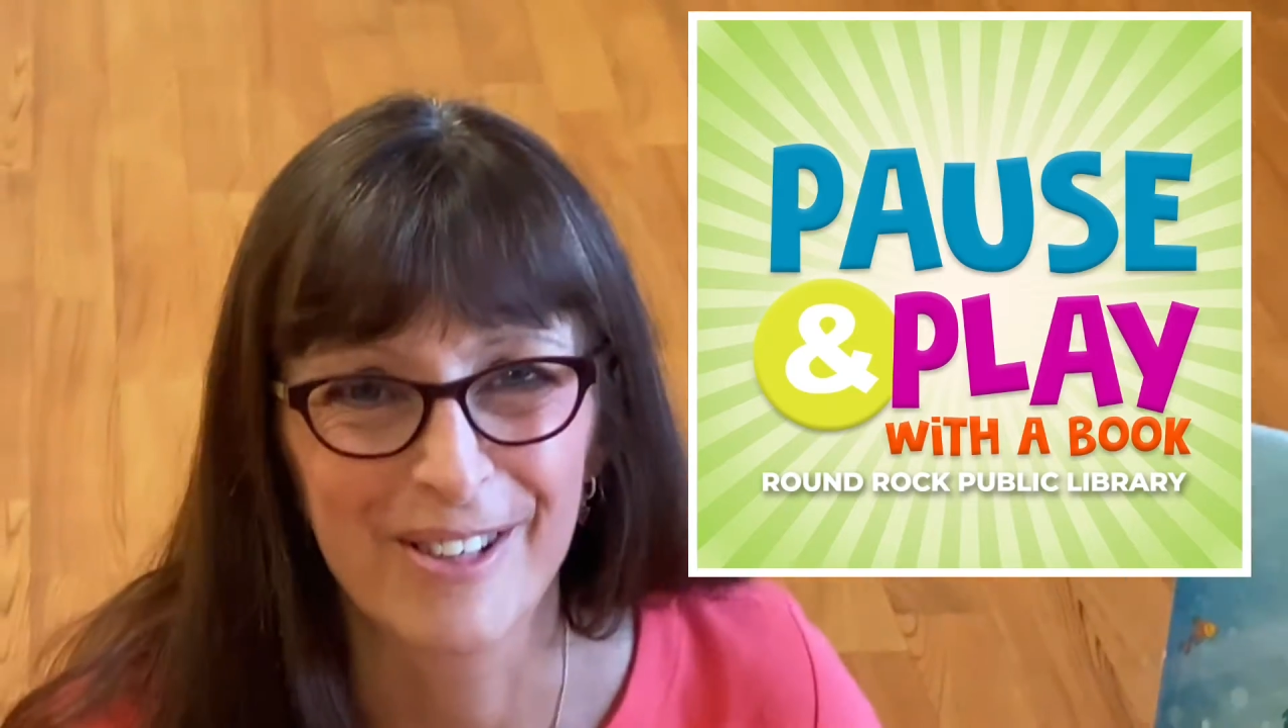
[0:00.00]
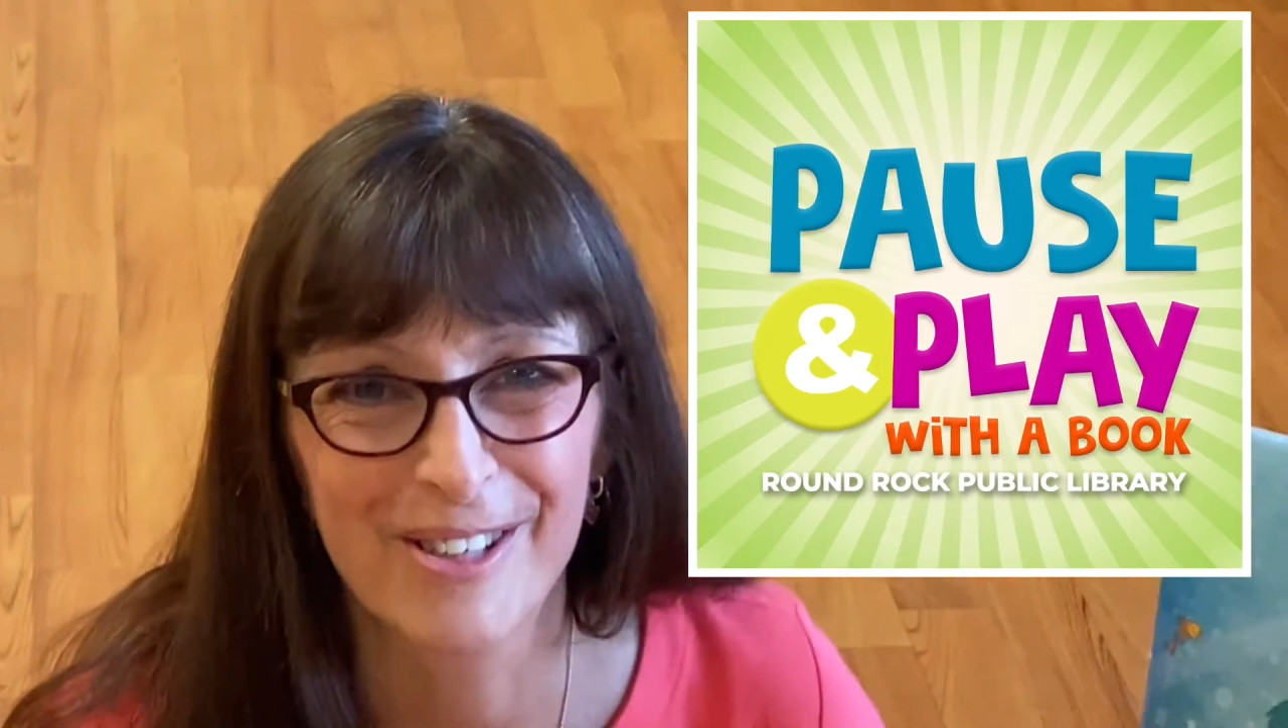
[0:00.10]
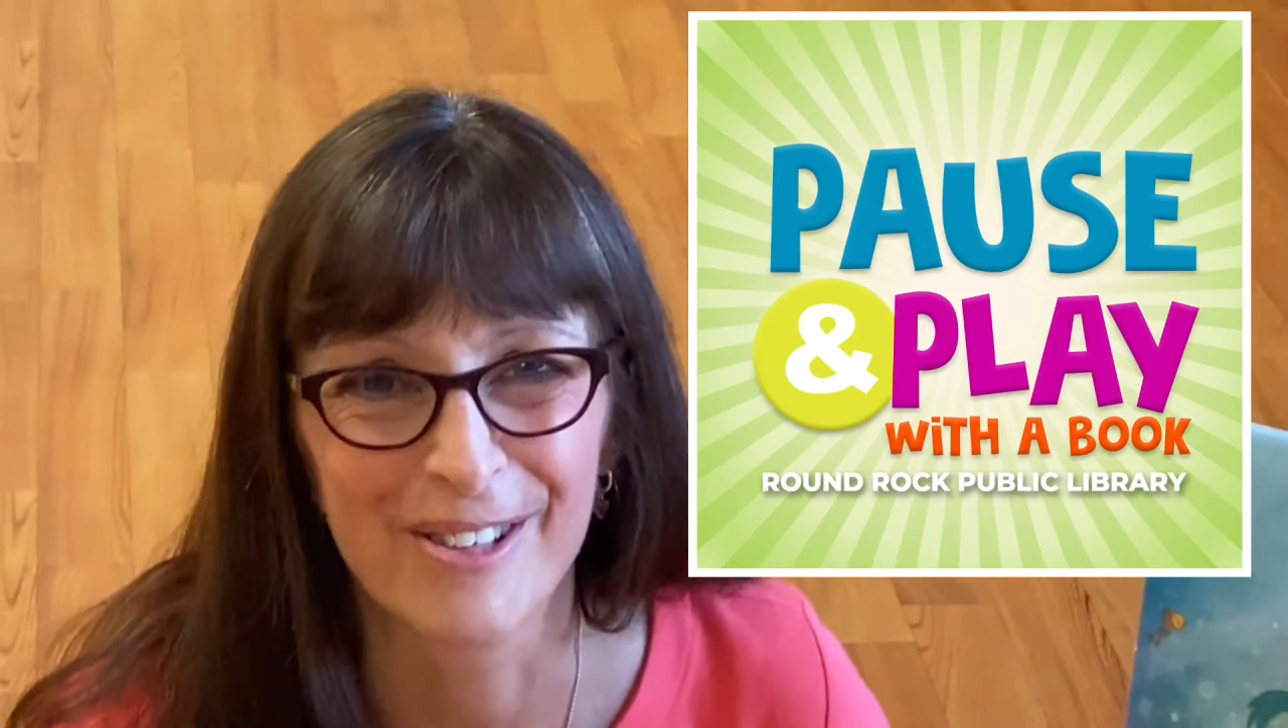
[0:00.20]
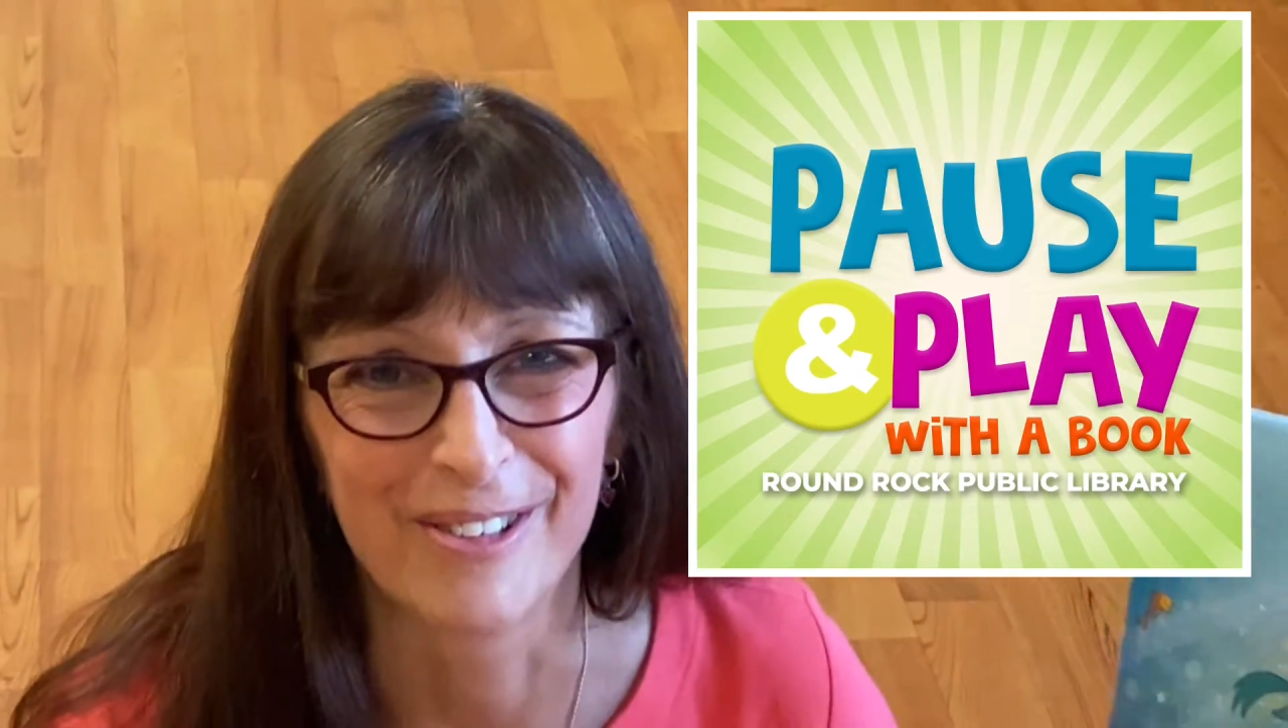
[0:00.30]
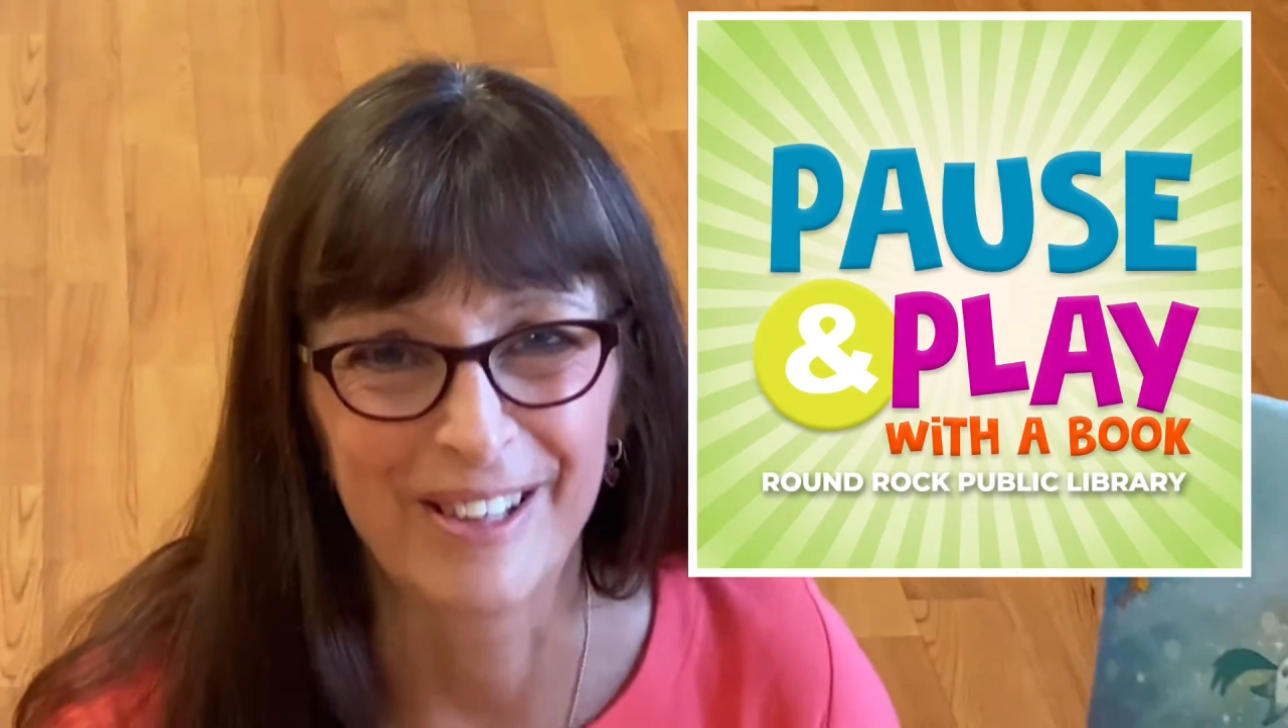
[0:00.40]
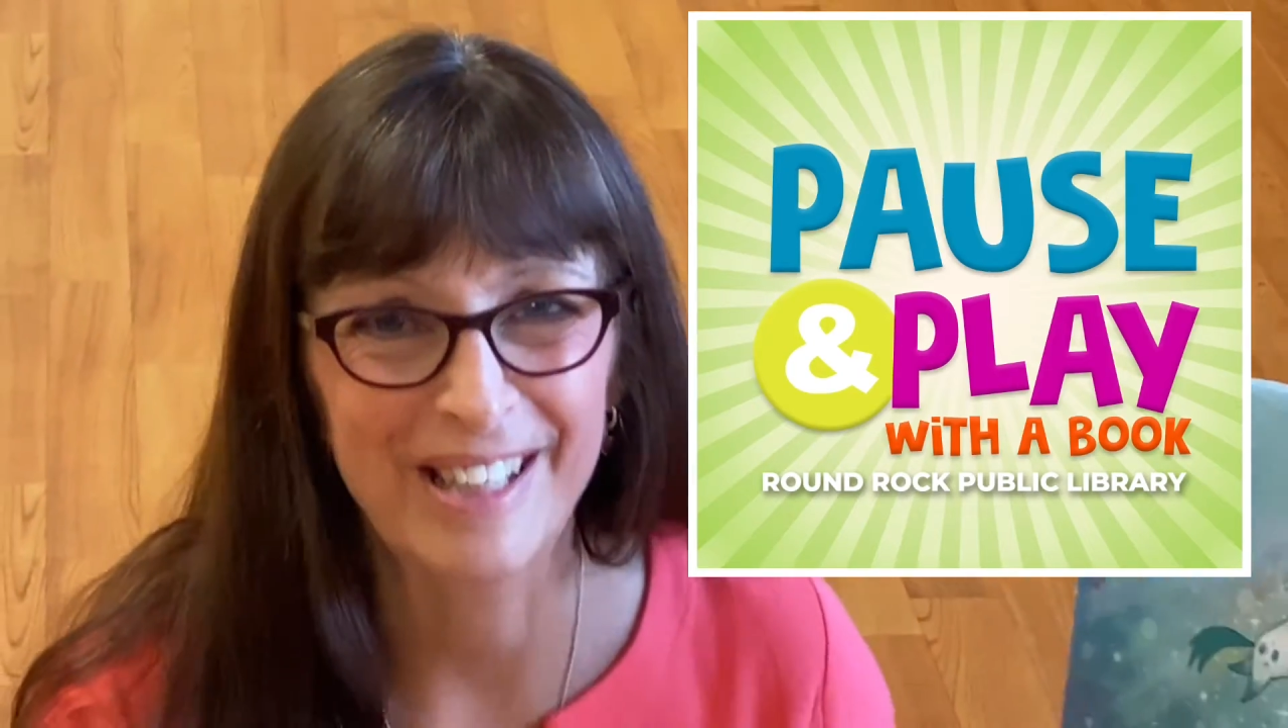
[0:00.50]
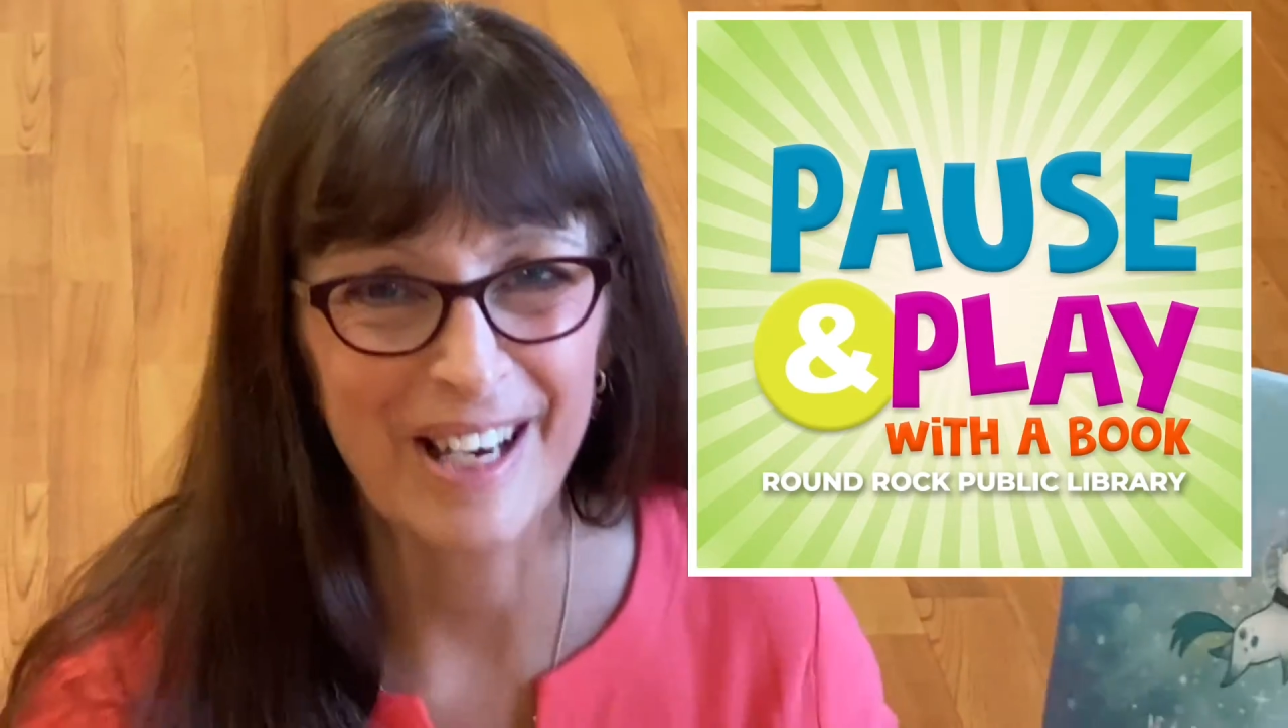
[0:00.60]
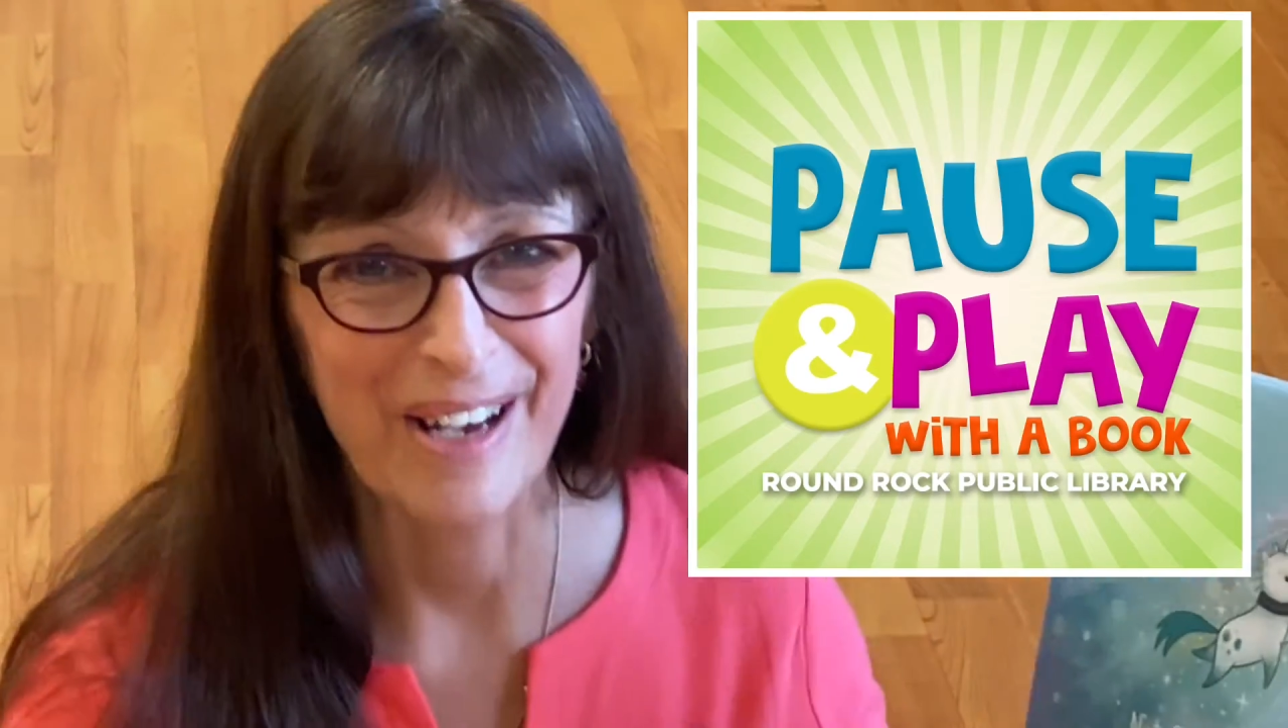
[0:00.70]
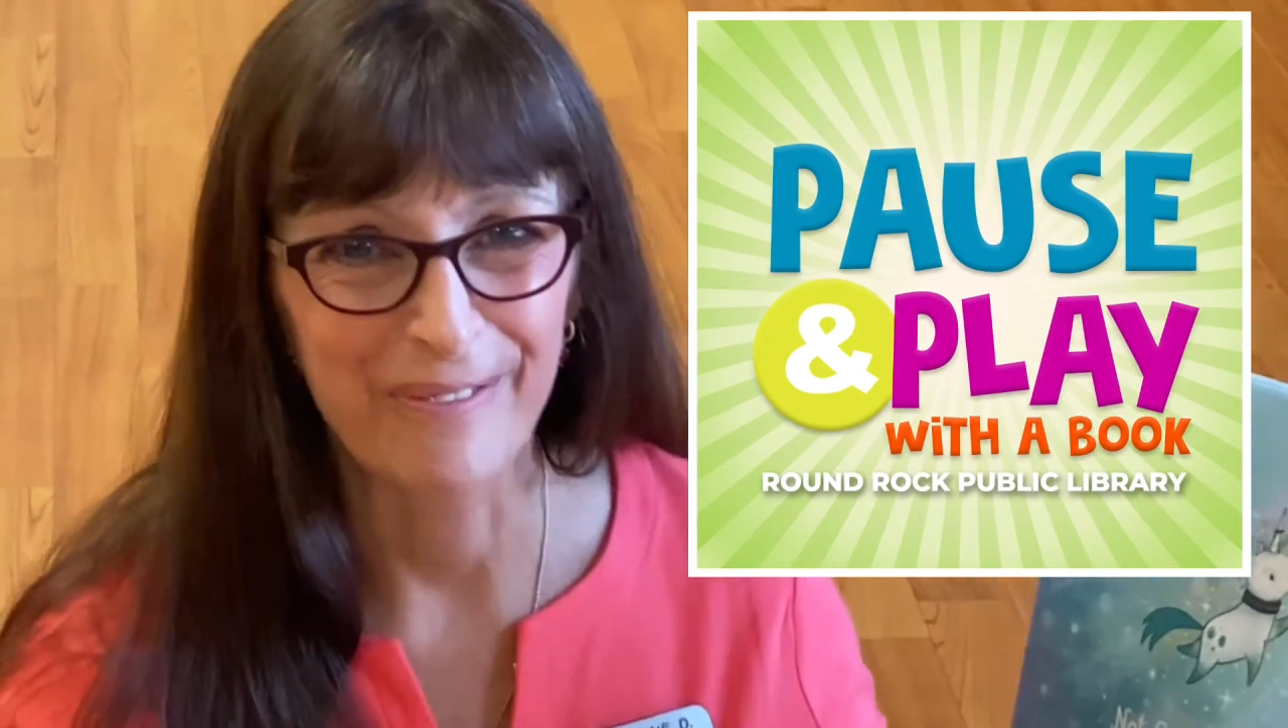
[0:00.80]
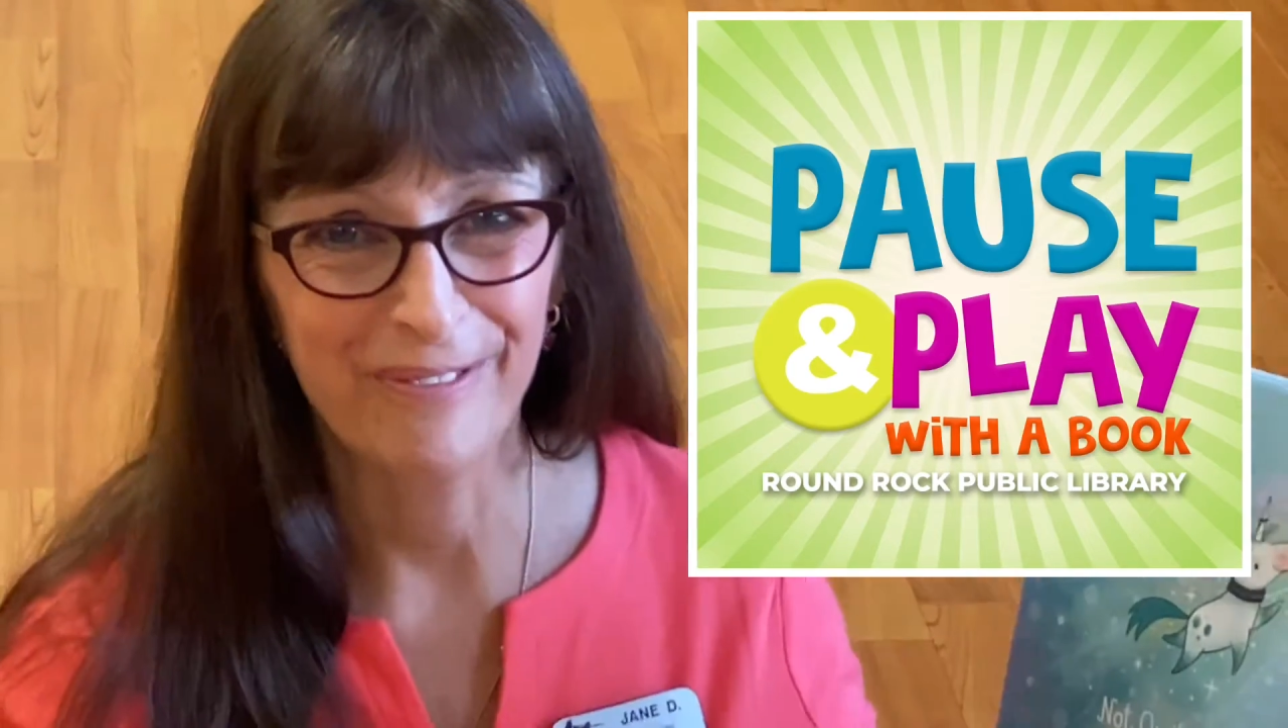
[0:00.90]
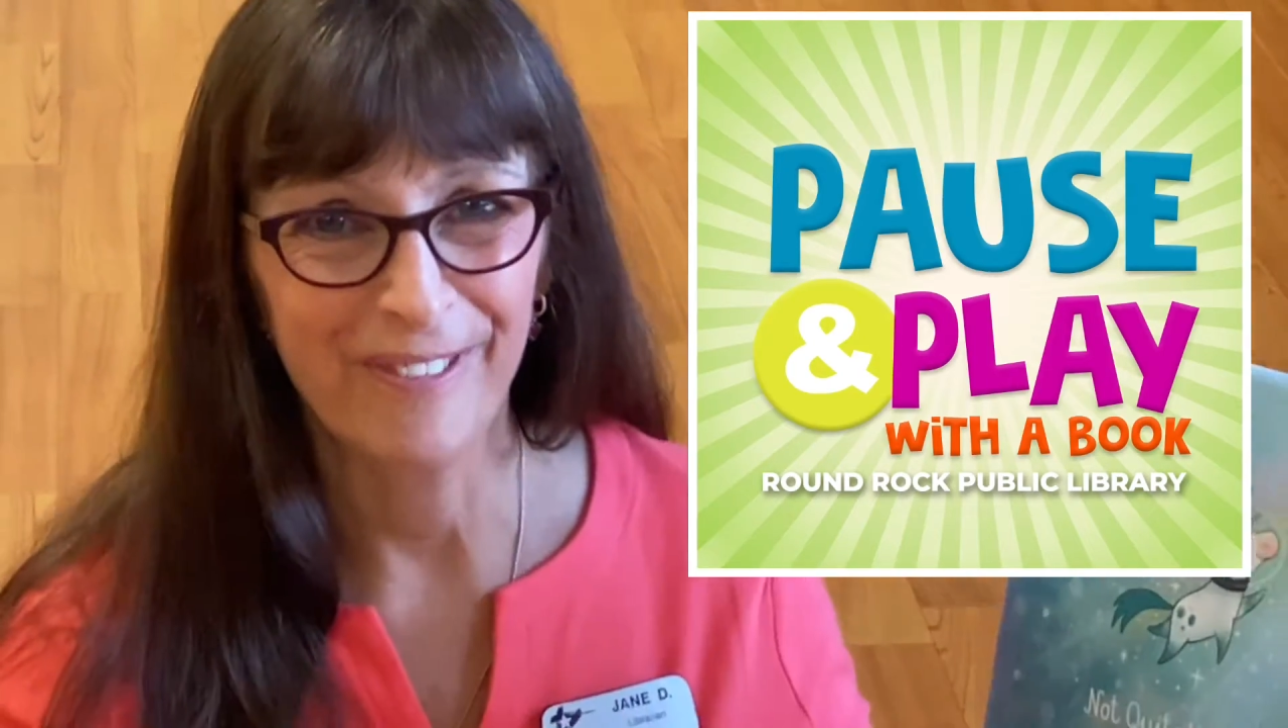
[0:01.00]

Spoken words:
Storytime